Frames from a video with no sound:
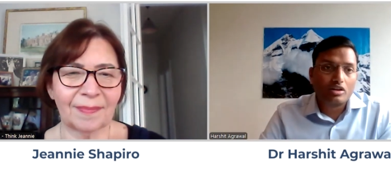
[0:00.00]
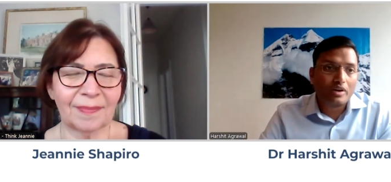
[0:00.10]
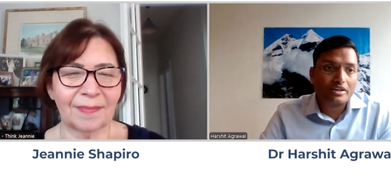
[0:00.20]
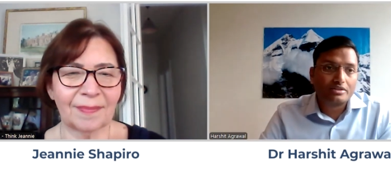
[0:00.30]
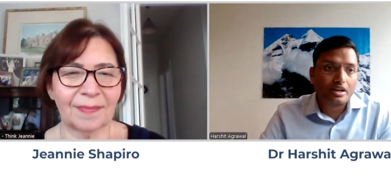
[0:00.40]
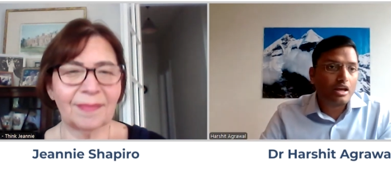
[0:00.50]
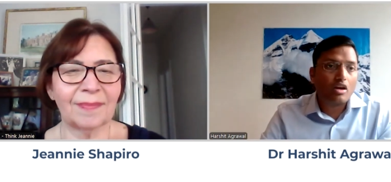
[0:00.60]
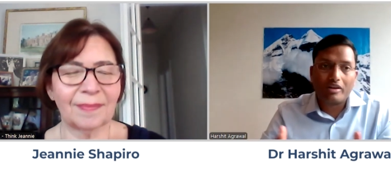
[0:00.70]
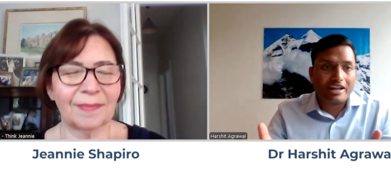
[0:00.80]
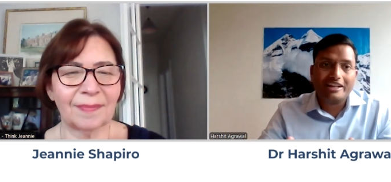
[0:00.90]
Speaker 1: or otherwise
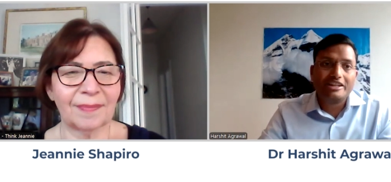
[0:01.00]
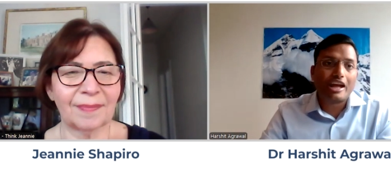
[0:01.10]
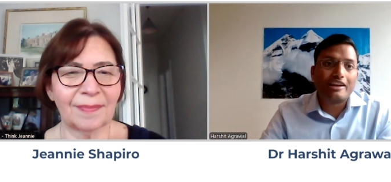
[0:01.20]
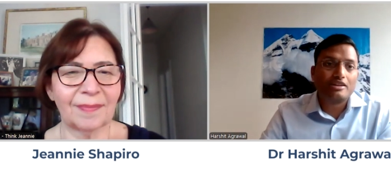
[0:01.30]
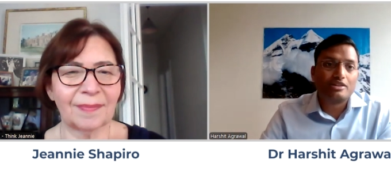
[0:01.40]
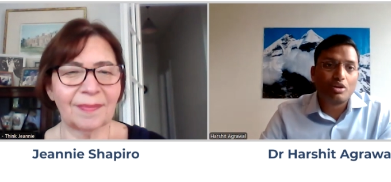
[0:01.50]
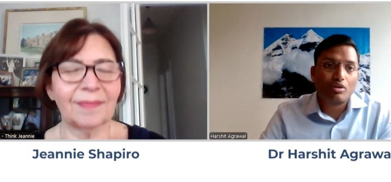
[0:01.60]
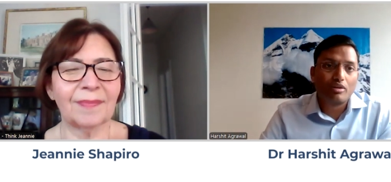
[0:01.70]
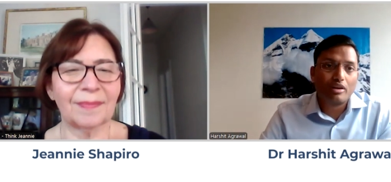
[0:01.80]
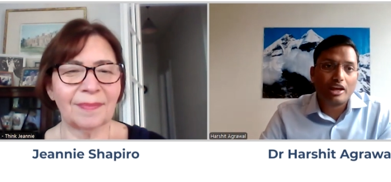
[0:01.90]
on any channel.
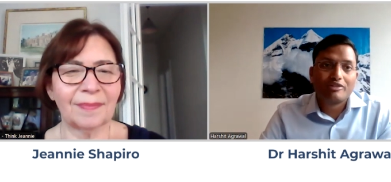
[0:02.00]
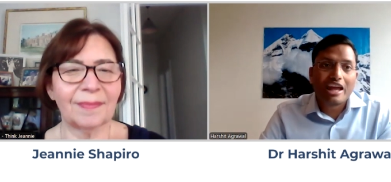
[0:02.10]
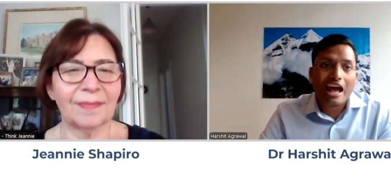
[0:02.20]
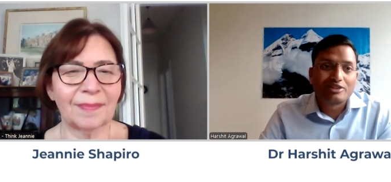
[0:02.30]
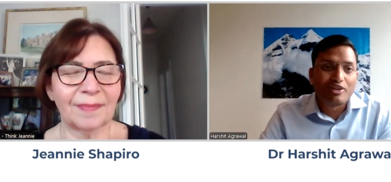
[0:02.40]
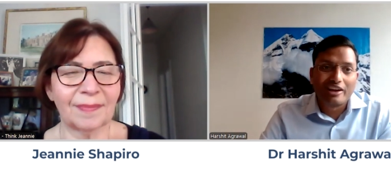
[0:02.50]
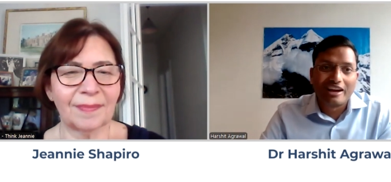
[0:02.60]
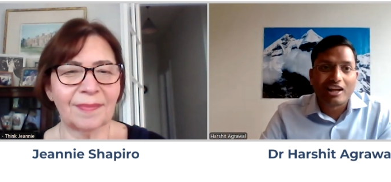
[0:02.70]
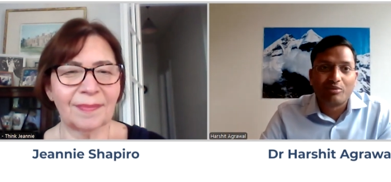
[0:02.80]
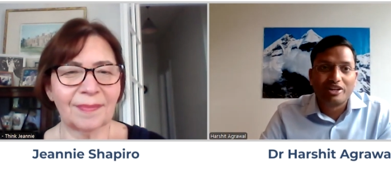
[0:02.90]
So if they ask for
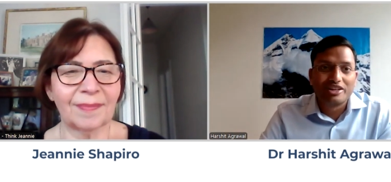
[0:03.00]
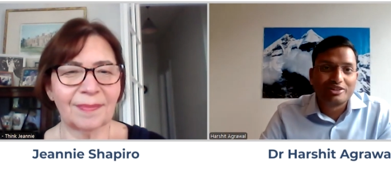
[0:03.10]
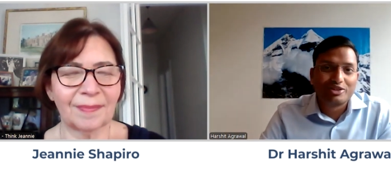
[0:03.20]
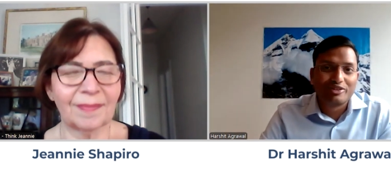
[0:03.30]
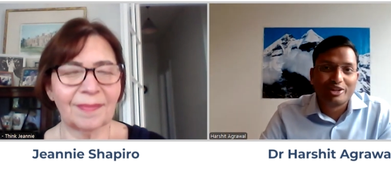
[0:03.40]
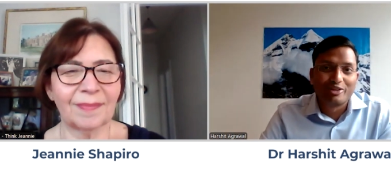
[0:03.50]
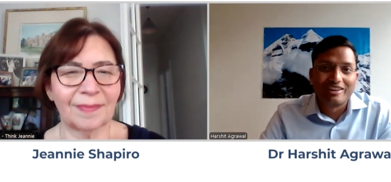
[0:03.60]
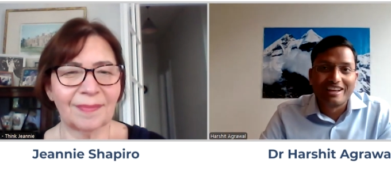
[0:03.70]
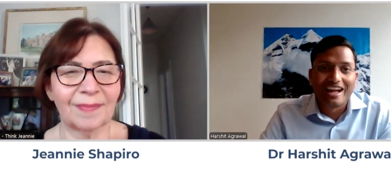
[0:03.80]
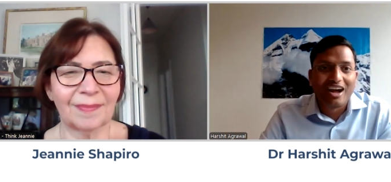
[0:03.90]
an accommodation, so
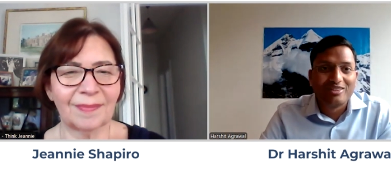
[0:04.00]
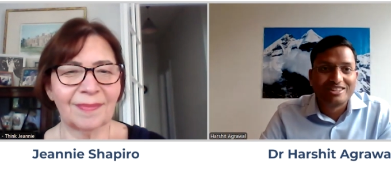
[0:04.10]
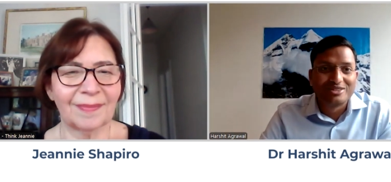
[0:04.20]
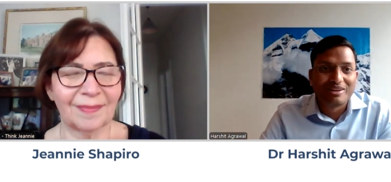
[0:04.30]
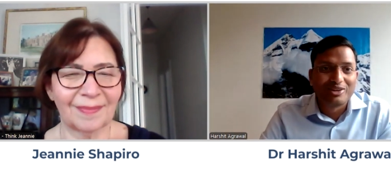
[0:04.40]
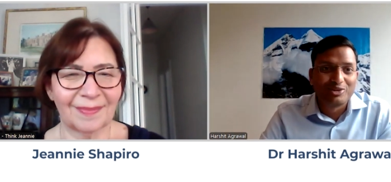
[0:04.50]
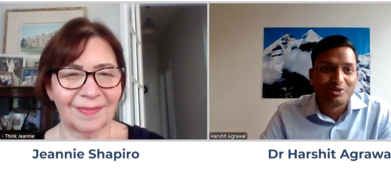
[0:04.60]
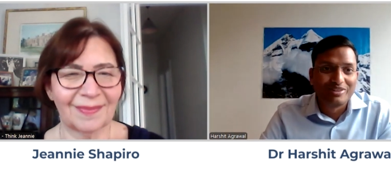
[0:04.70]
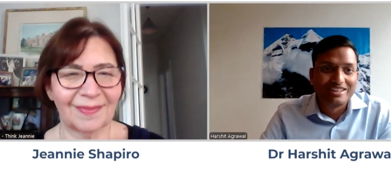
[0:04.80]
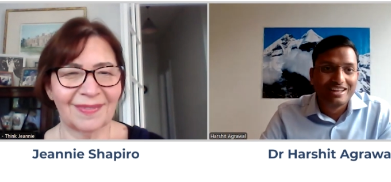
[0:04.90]
Victoria League House is my
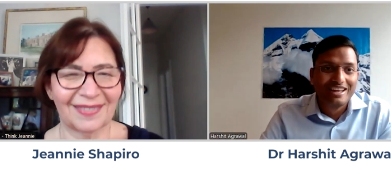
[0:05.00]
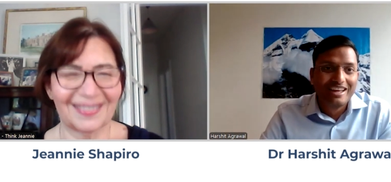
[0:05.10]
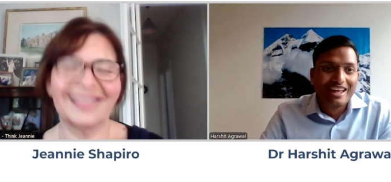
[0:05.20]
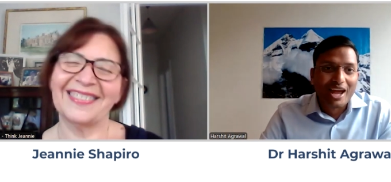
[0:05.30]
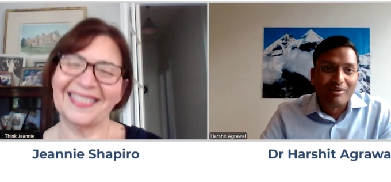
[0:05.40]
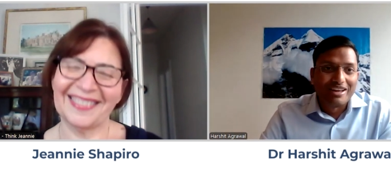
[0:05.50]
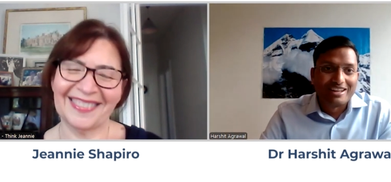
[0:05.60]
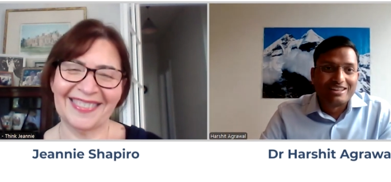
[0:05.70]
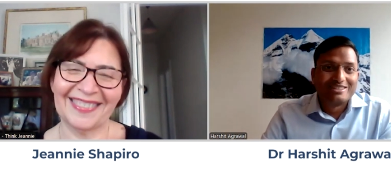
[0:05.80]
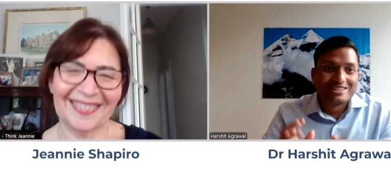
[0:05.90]
go-to place. I'm
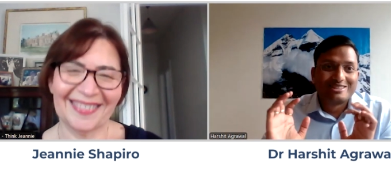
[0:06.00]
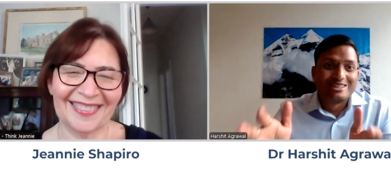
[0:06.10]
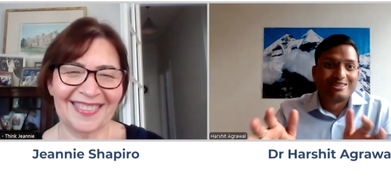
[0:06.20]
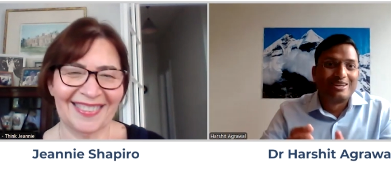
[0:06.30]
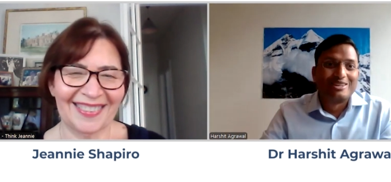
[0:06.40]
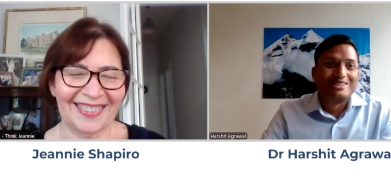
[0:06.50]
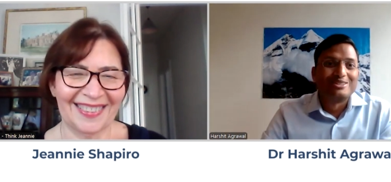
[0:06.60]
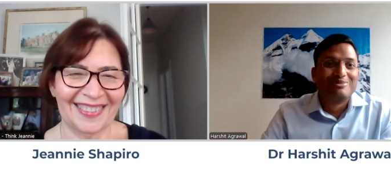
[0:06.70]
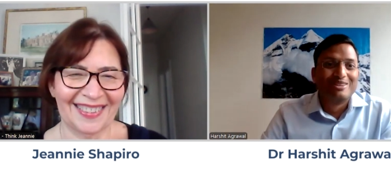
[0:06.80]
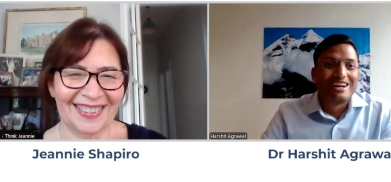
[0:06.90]
like, just just uh,
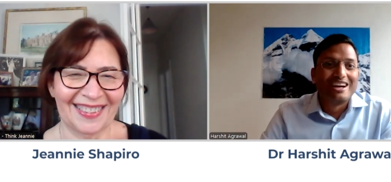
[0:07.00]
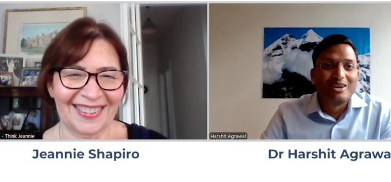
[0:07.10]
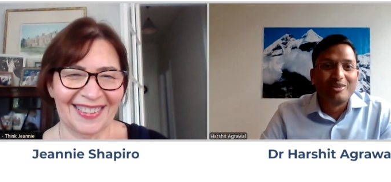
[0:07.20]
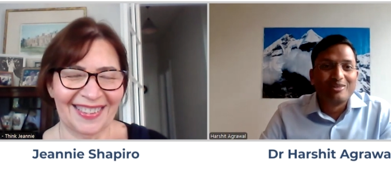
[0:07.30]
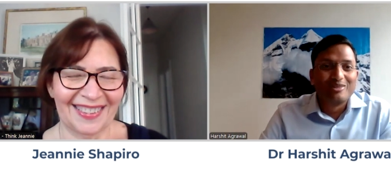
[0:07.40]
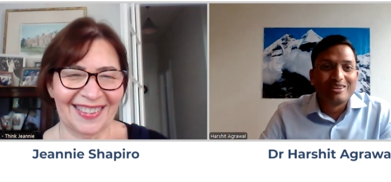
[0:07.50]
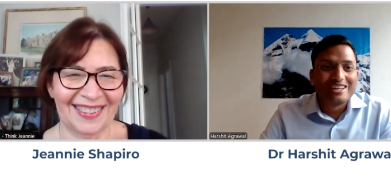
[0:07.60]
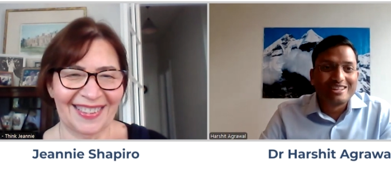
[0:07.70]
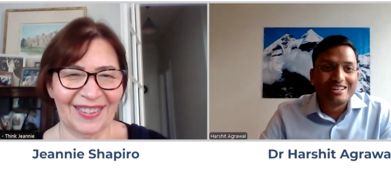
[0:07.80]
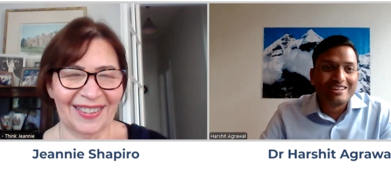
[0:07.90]
just book a,
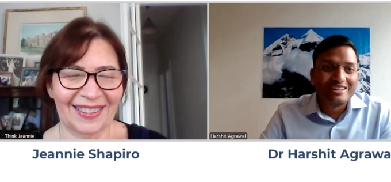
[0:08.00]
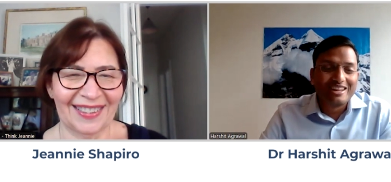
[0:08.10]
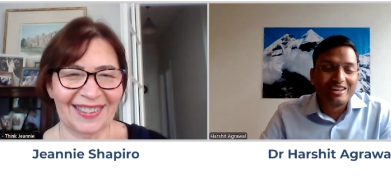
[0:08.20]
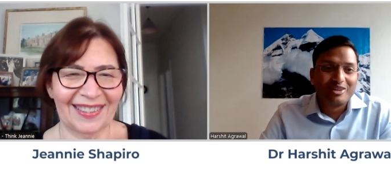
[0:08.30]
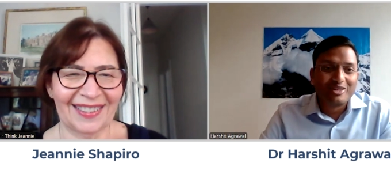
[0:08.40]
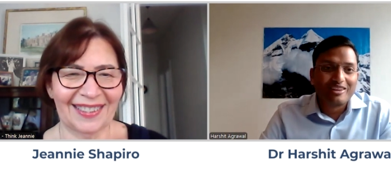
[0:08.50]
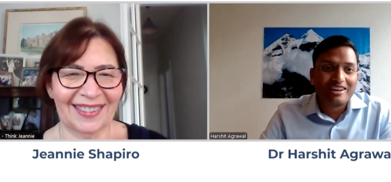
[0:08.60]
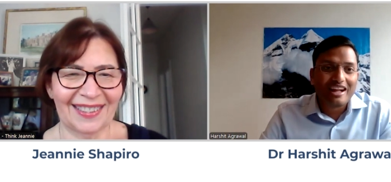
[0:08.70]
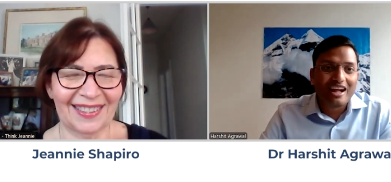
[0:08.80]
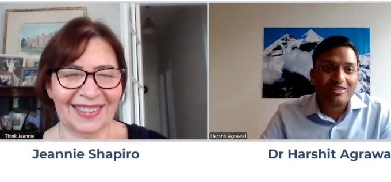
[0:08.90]
location in uh, Victoria
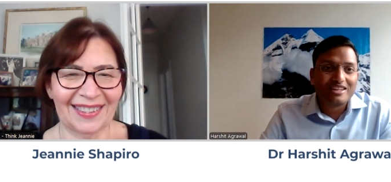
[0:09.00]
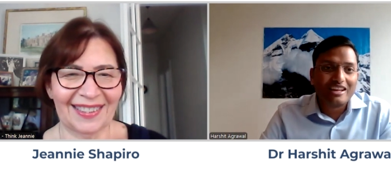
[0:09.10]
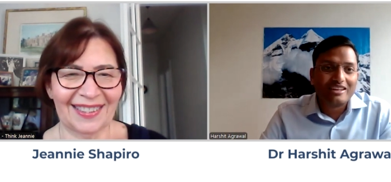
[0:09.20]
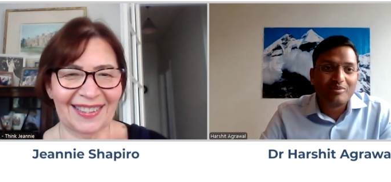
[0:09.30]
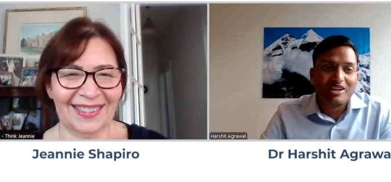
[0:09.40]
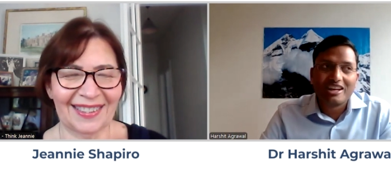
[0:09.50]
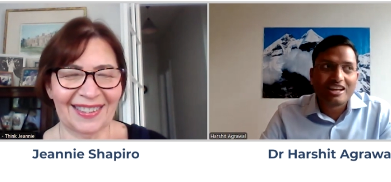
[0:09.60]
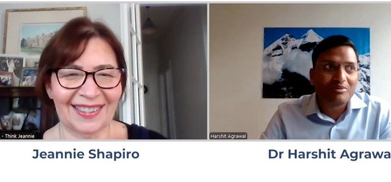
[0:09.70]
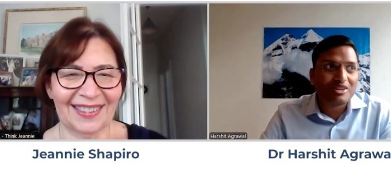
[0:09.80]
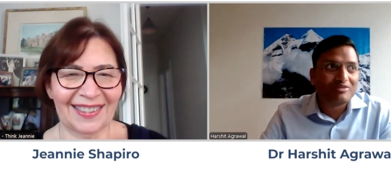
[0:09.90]
League House. And many a
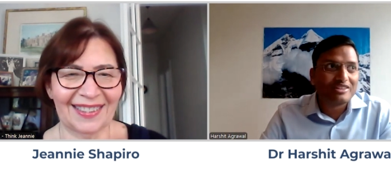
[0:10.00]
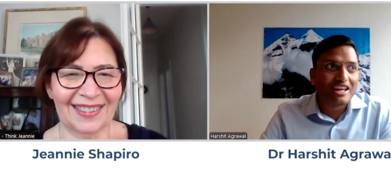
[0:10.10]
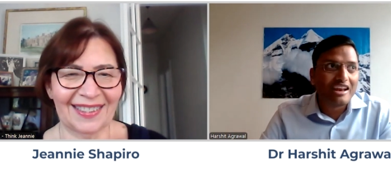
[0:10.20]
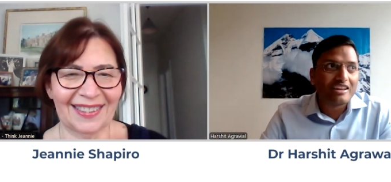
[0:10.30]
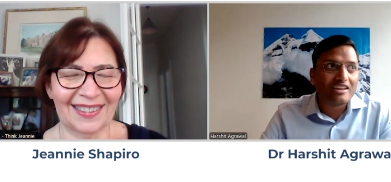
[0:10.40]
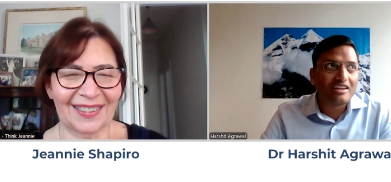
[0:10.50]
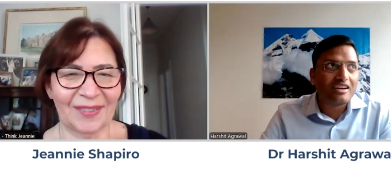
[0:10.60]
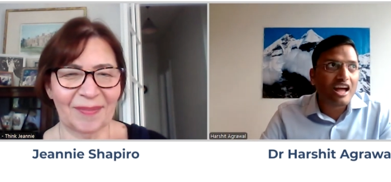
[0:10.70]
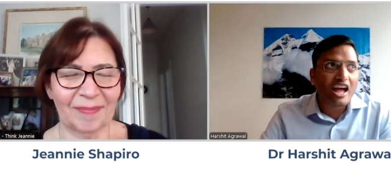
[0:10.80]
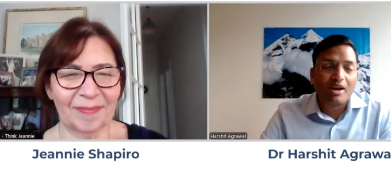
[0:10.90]
times if they are like, uh,
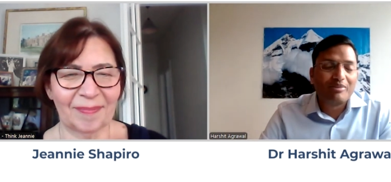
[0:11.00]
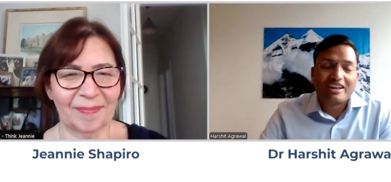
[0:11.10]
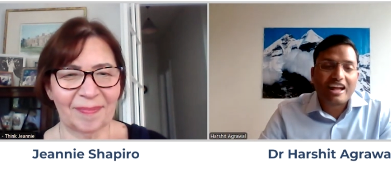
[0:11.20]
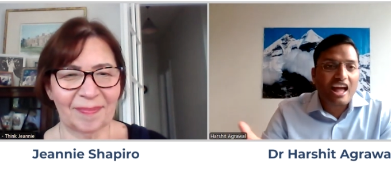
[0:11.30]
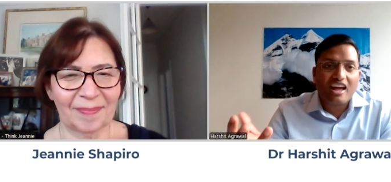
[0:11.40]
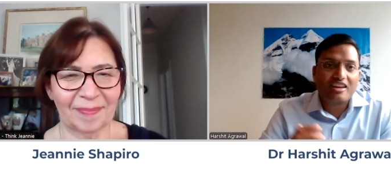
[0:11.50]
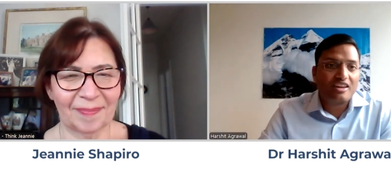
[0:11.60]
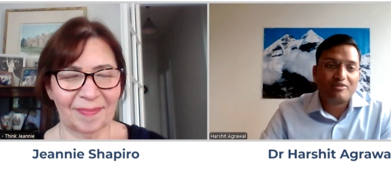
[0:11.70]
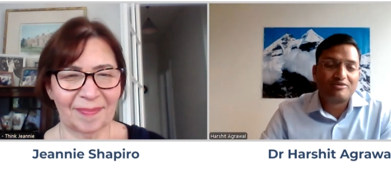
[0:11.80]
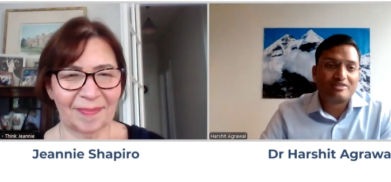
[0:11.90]
I'm like, uh,
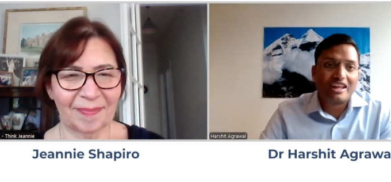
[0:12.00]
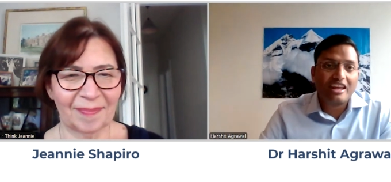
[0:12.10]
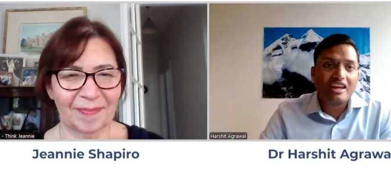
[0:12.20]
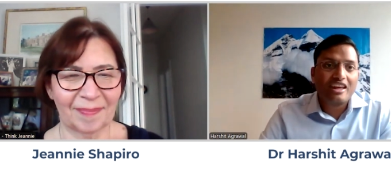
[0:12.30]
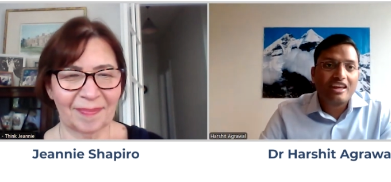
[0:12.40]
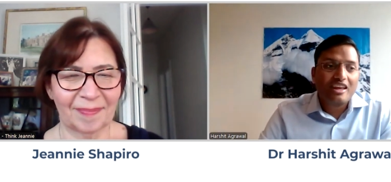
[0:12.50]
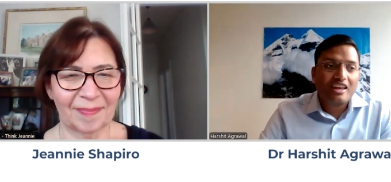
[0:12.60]
if they